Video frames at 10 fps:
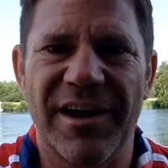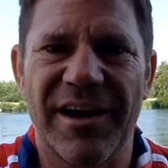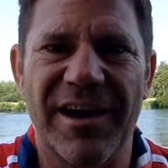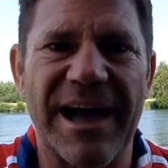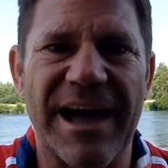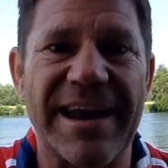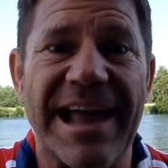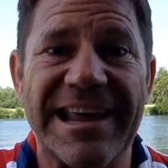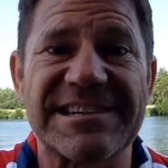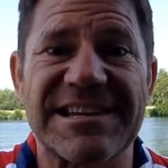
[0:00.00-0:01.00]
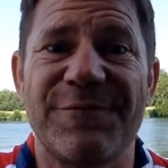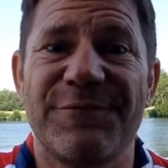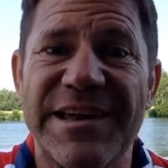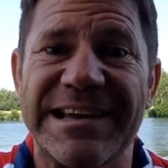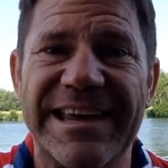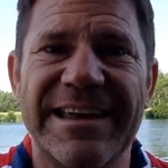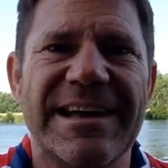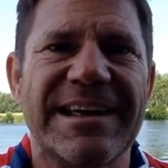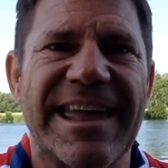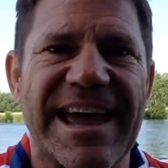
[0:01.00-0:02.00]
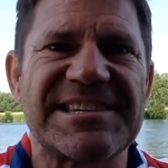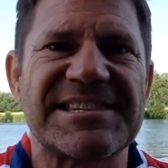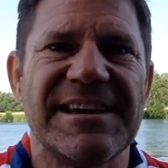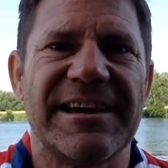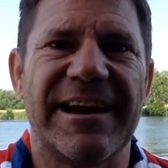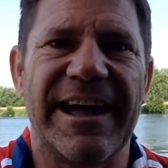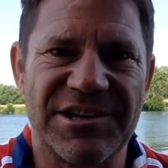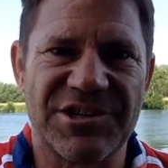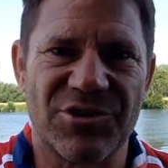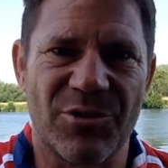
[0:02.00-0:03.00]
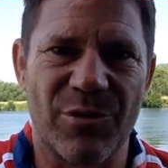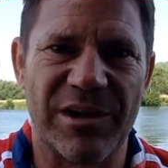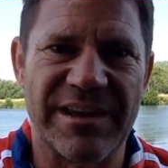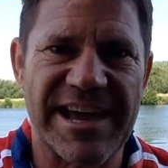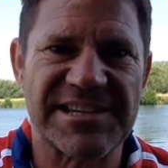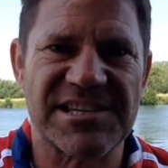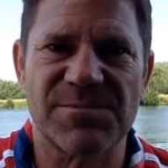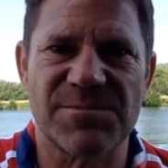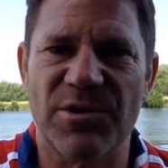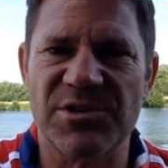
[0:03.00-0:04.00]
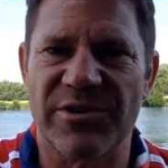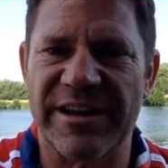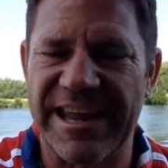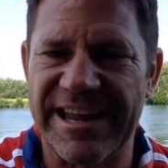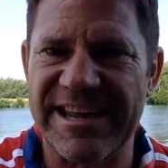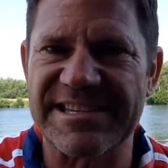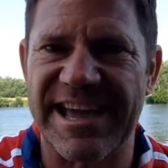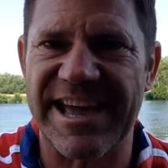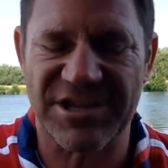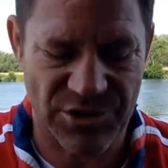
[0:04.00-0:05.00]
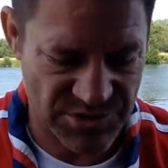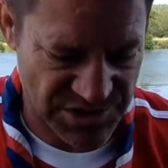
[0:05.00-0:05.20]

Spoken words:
And Elliot and Finley guess a hedgehog. Well, yes, spot on. It is a hedgehog